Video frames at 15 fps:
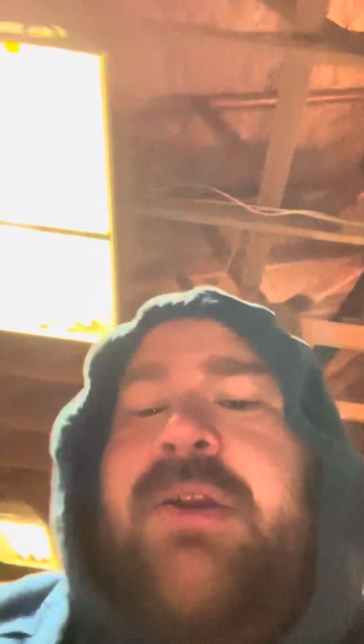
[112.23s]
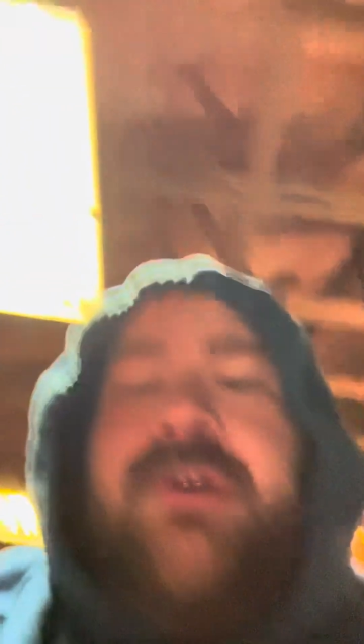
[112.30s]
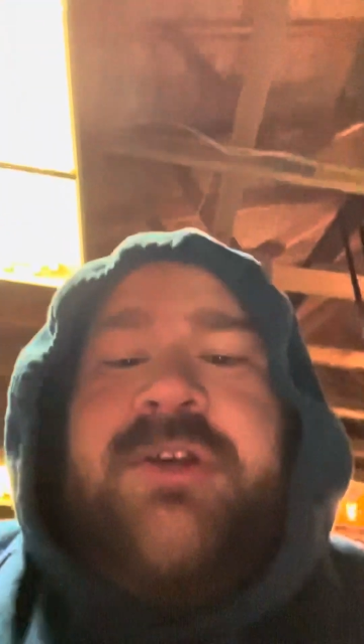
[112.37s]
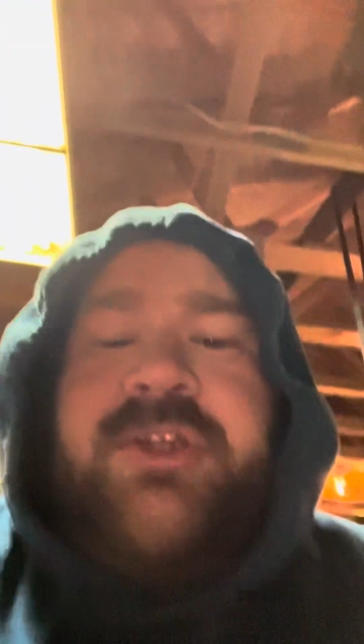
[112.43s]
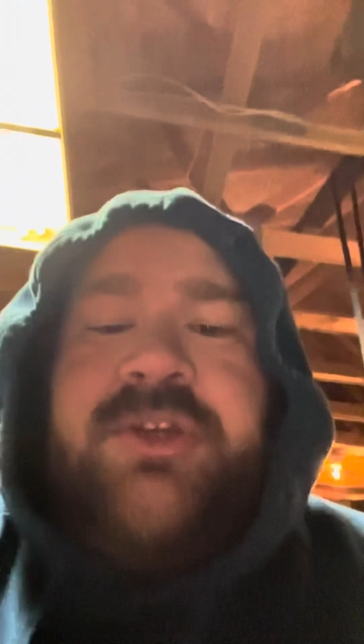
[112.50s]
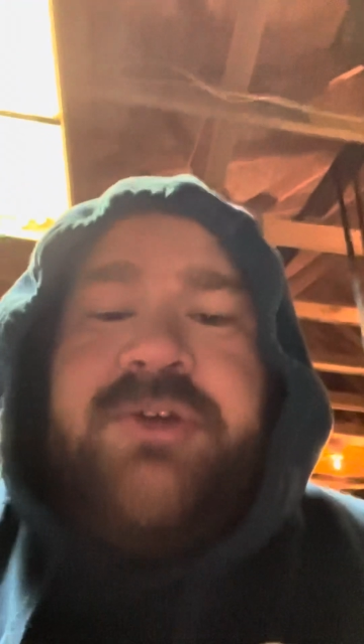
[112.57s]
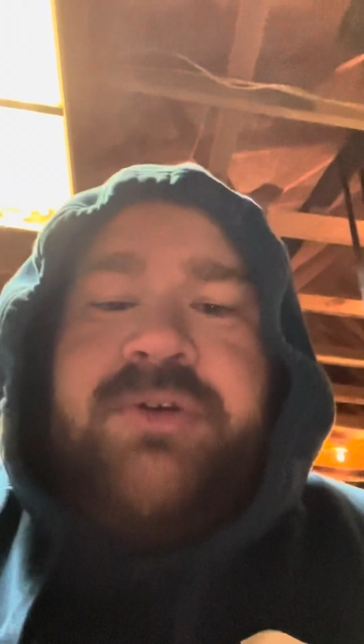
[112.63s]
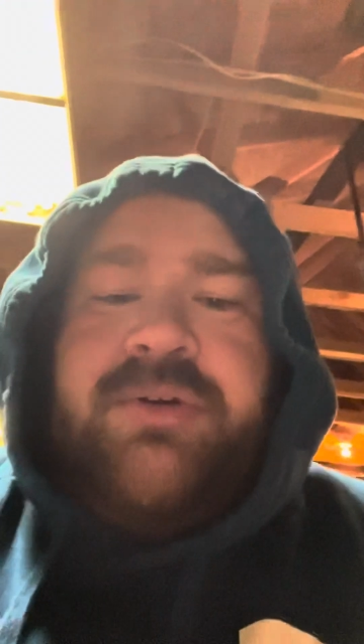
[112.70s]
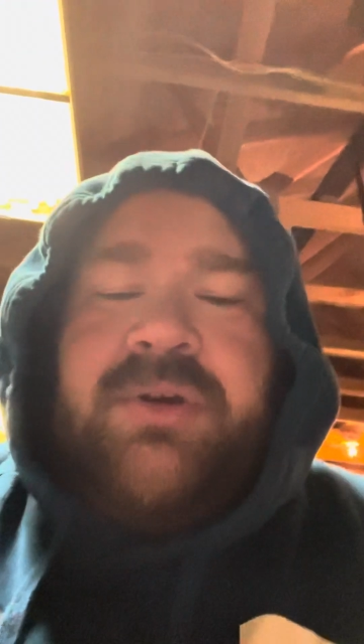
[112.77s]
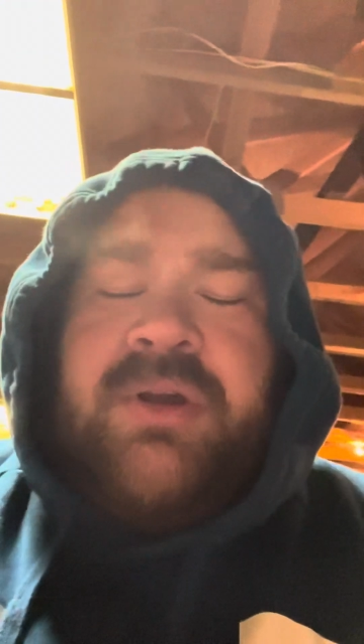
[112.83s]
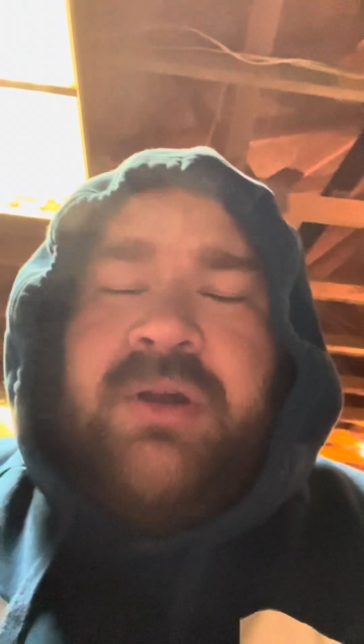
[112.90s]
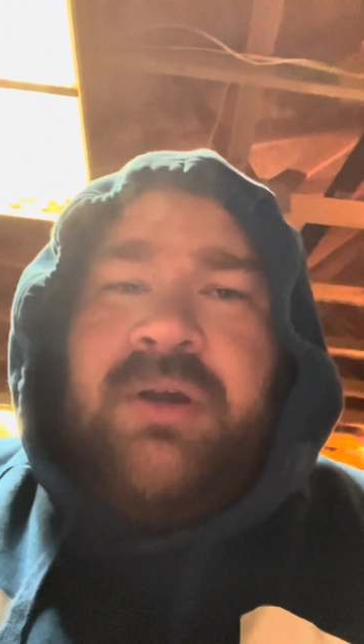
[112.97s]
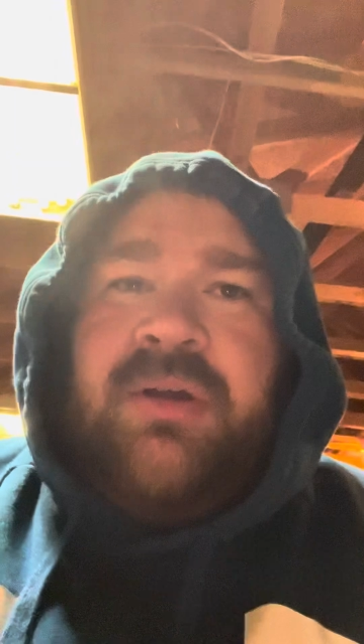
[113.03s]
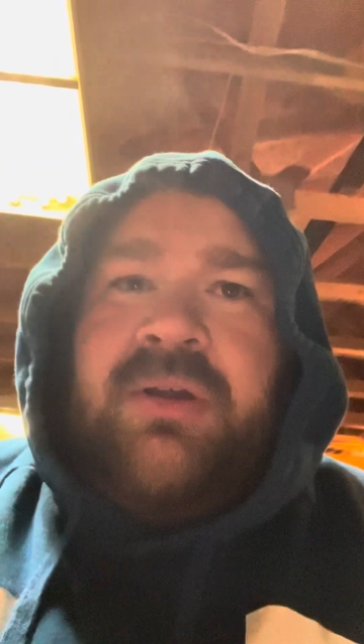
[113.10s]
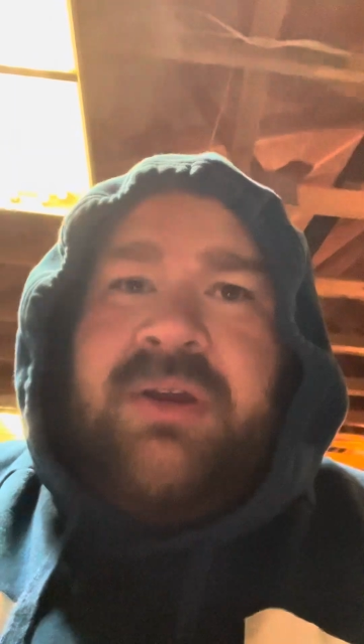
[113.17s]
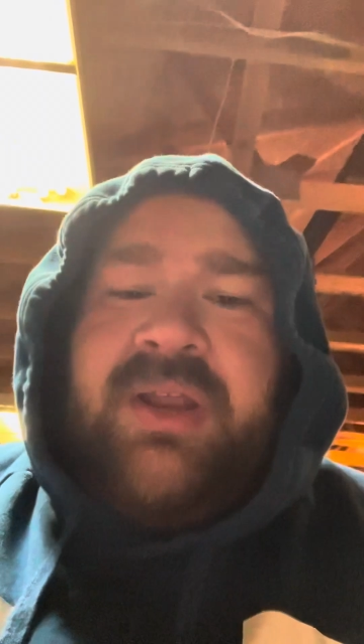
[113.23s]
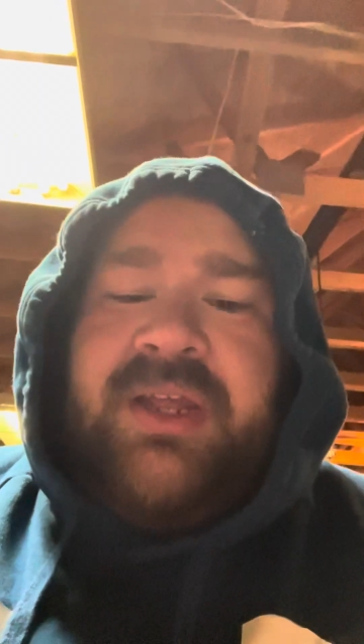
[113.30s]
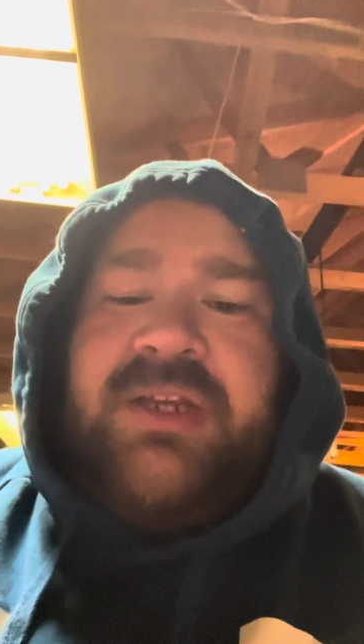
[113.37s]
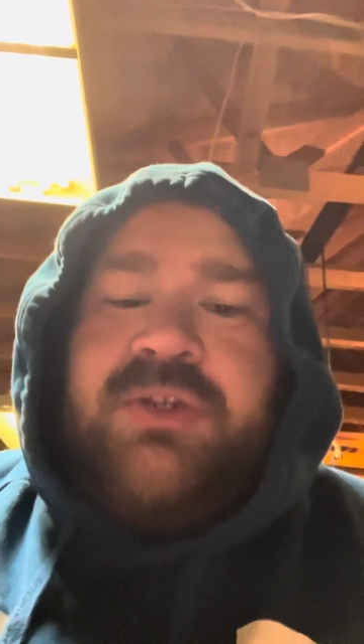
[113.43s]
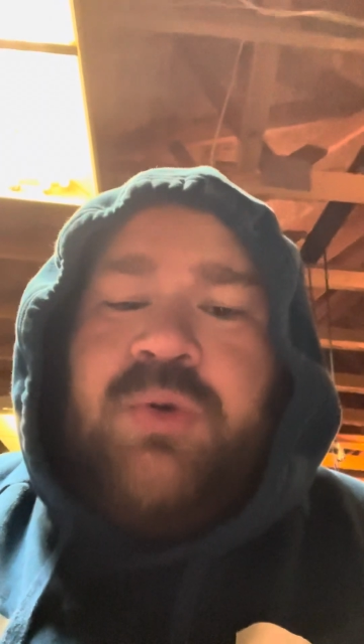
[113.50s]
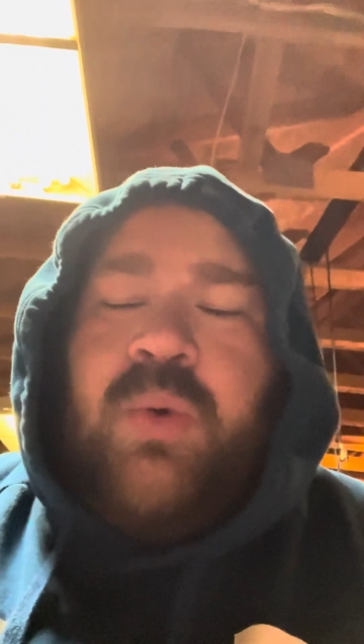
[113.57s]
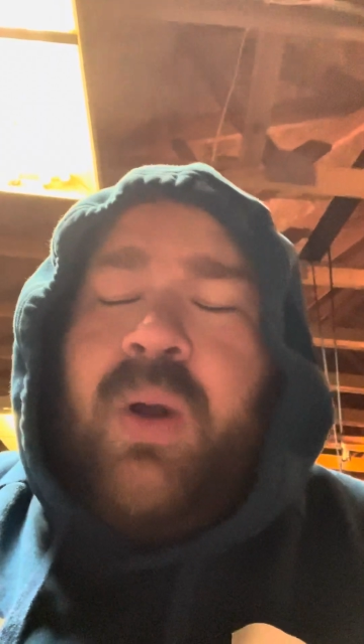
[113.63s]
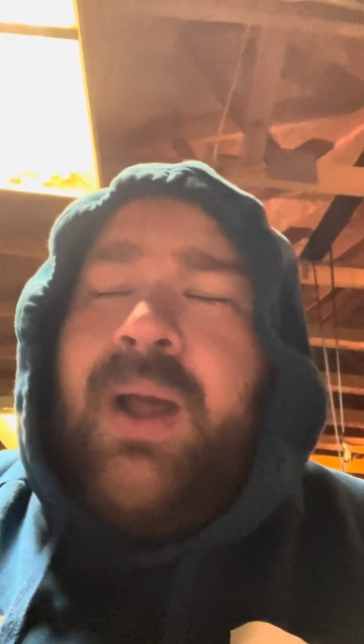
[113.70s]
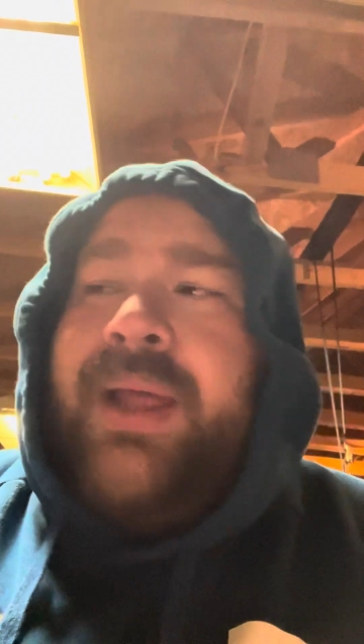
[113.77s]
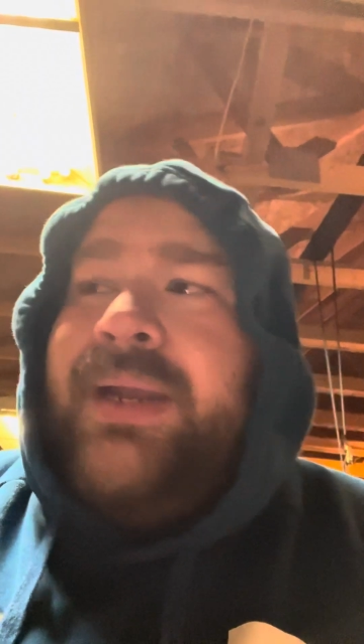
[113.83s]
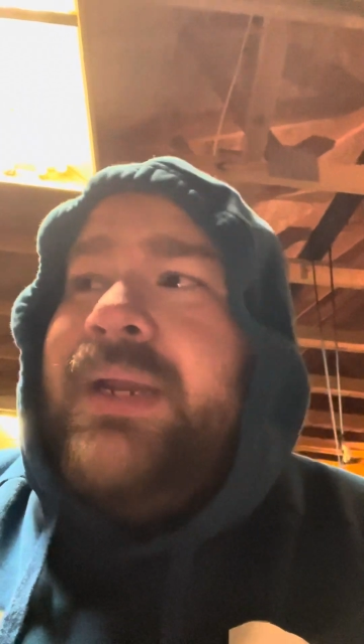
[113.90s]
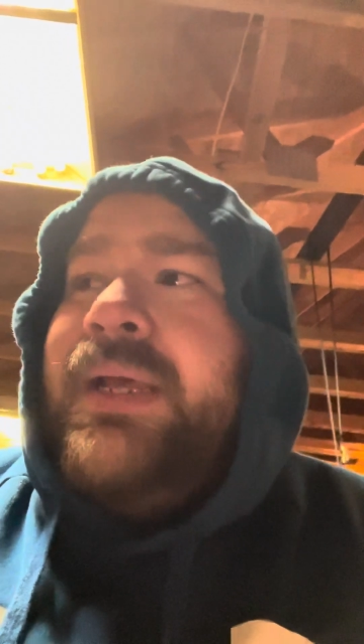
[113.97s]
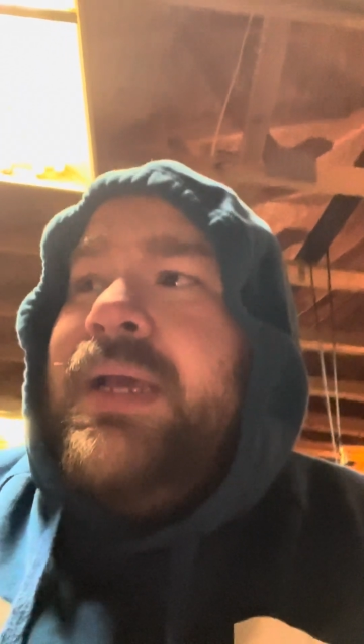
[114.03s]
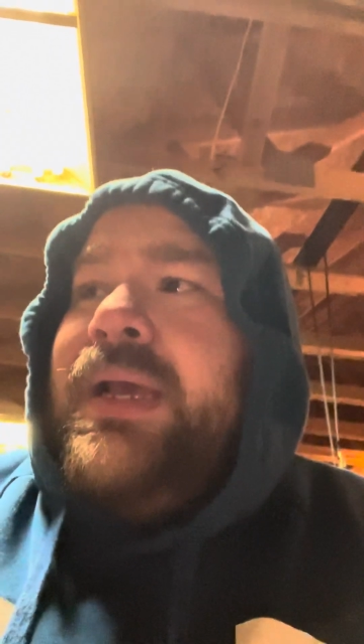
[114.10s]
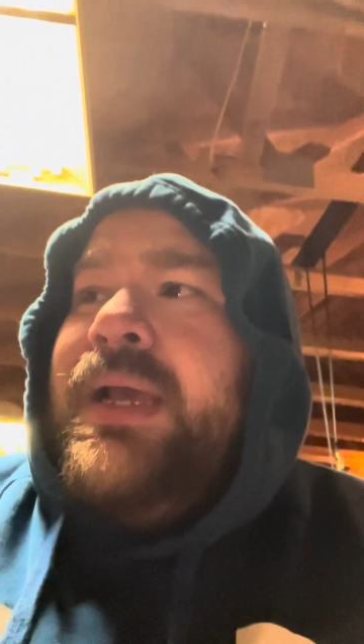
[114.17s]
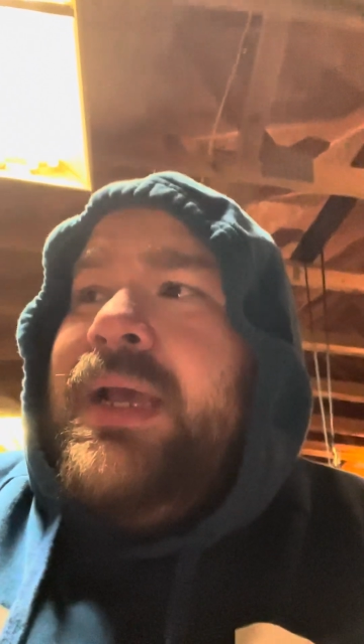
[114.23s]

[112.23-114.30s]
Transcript: or two on each one,